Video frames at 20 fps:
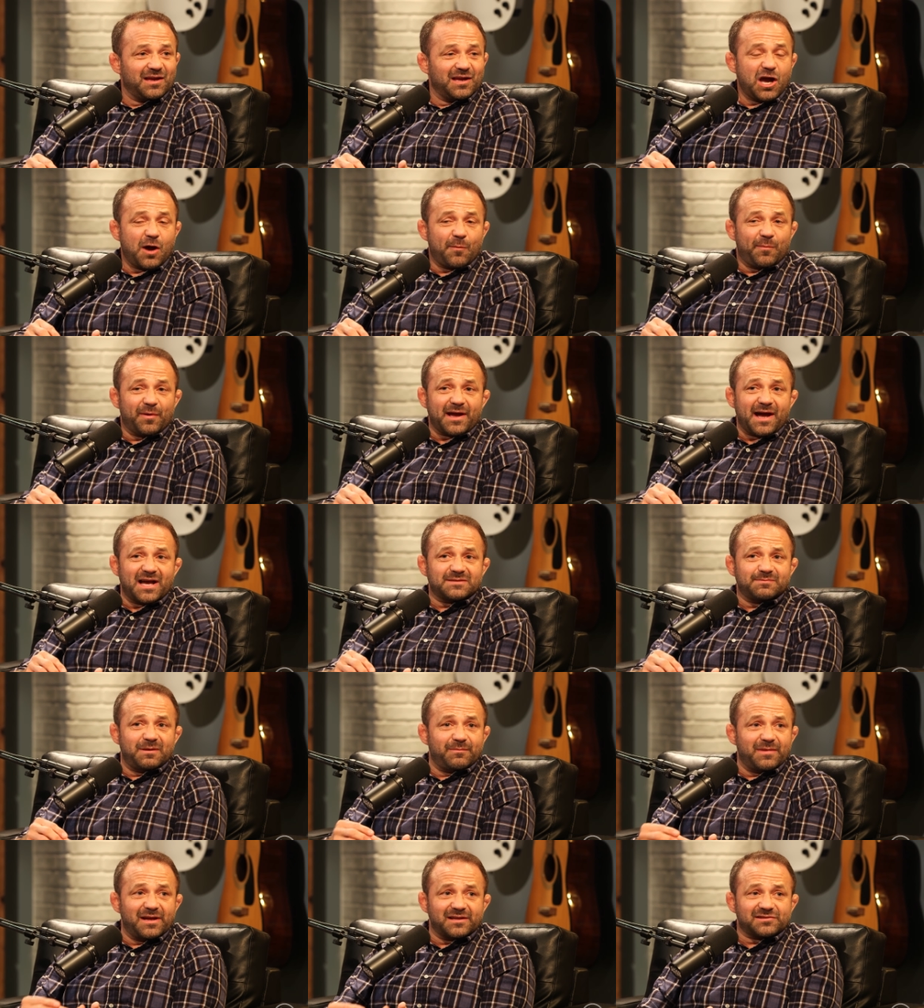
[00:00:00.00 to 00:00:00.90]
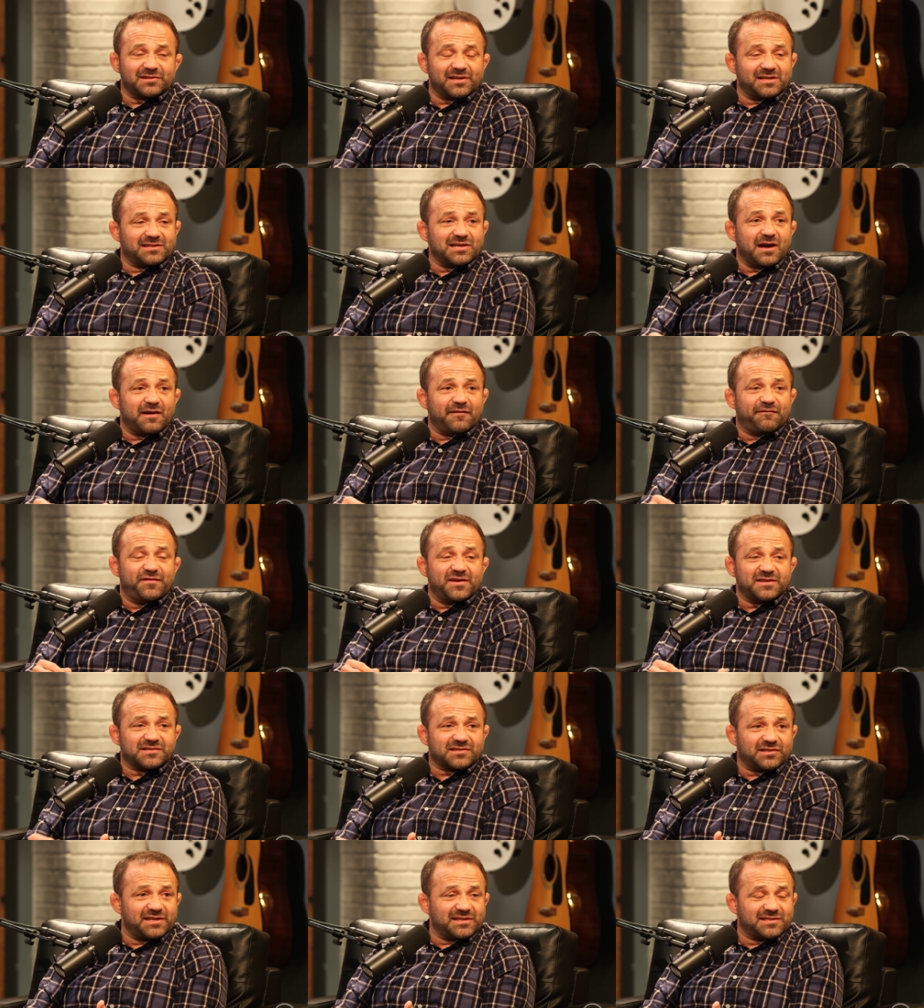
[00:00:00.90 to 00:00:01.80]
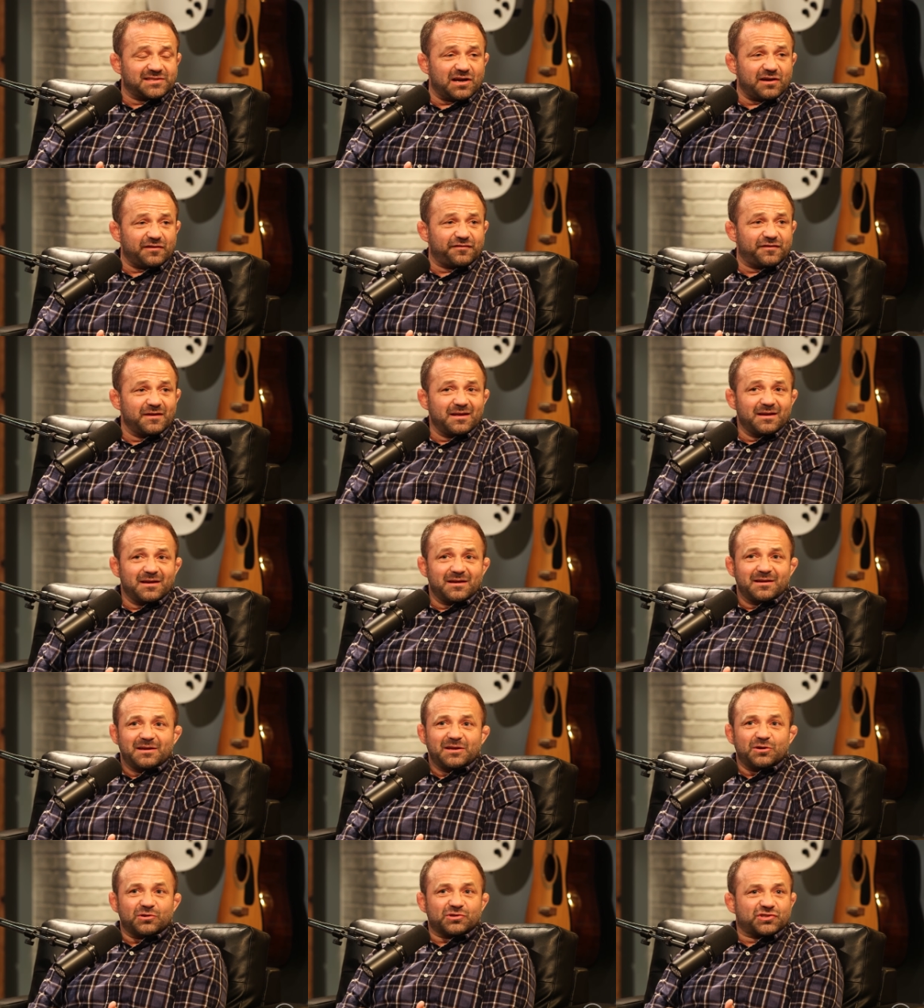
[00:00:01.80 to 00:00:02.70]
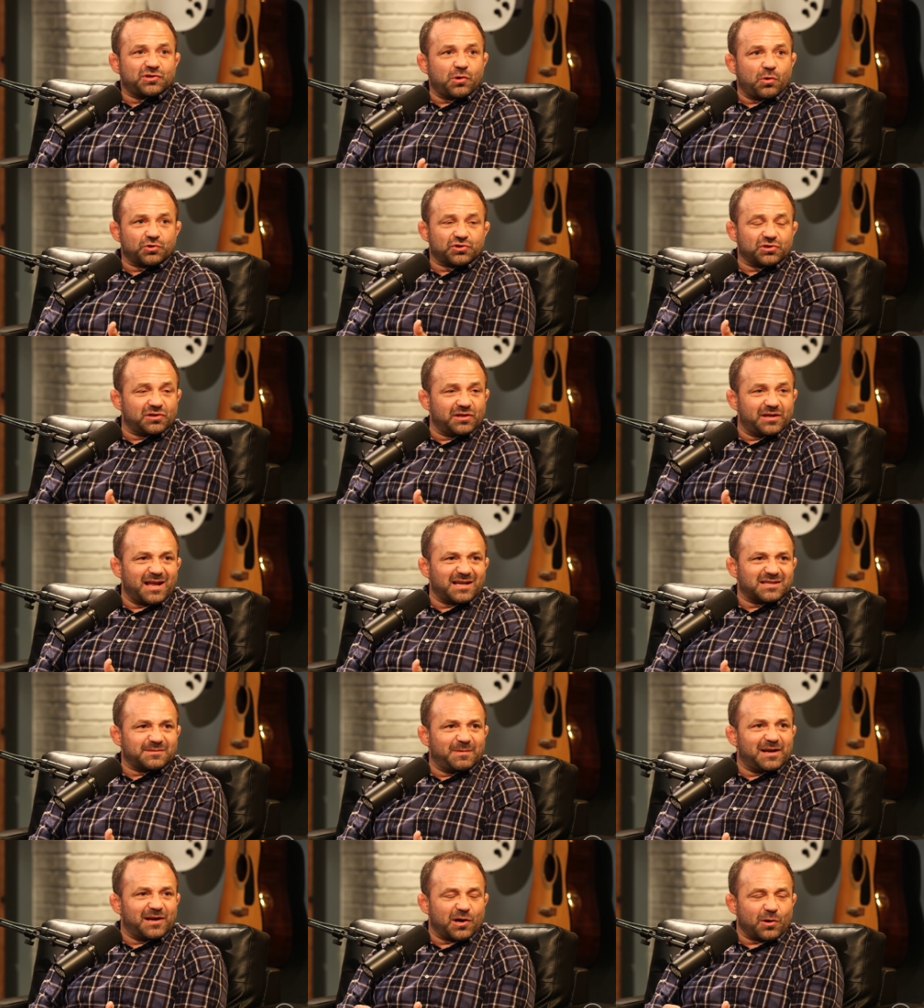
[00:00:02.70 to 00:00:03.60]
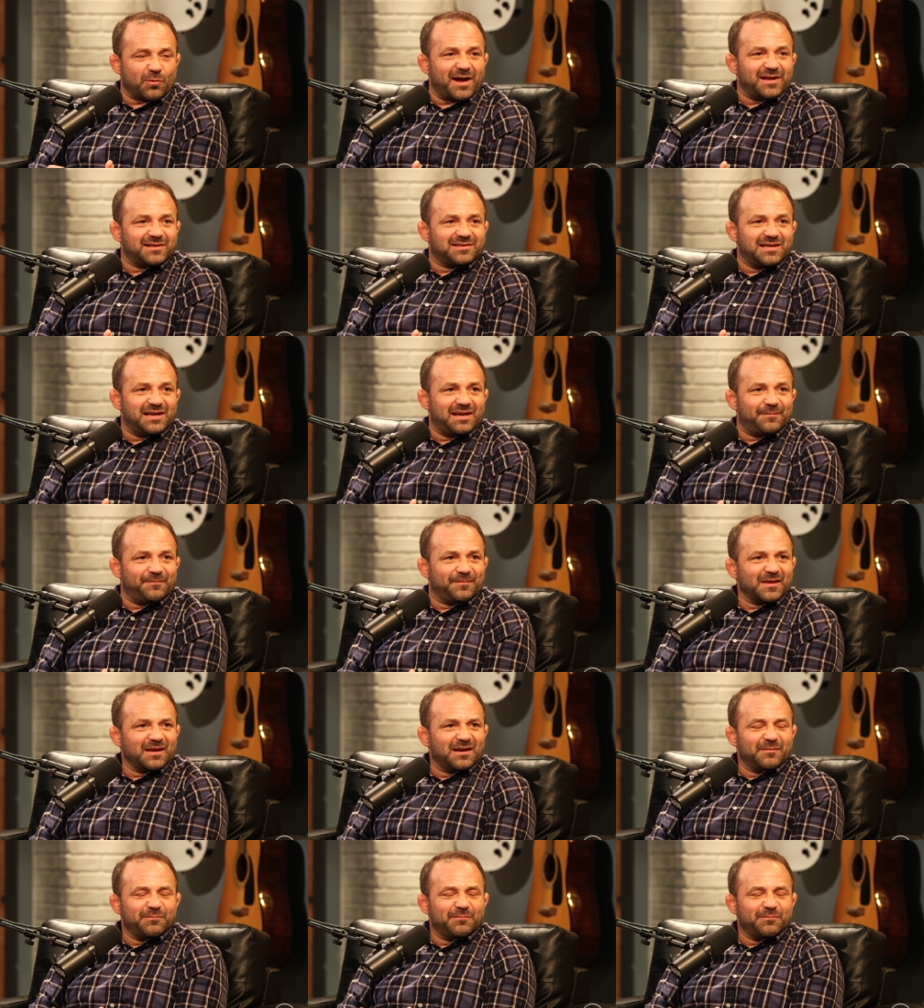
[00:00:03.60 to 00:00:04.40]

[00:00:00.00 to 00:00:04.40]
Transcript: helping guys be mentally tough, physically tough, you know, socially, that's being in the right team.